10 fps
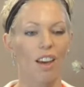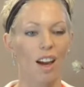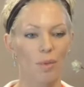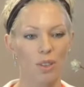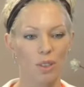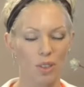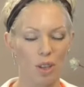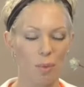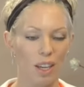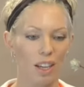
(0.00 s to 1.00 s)

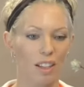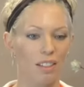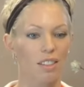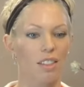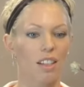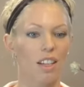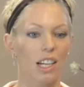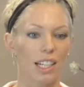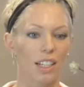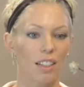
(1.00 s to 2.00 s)
absolutely, because
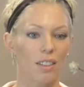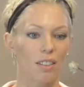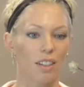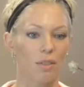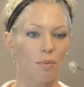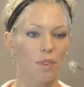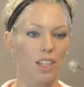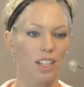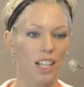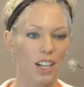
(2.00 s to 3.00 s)

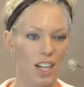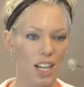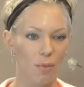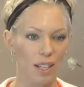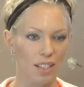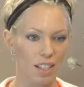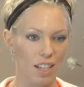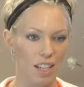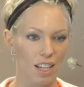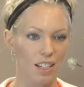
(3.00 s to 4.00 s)
the clarity of my
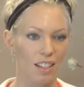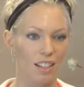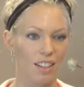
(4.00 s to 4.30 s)
skin,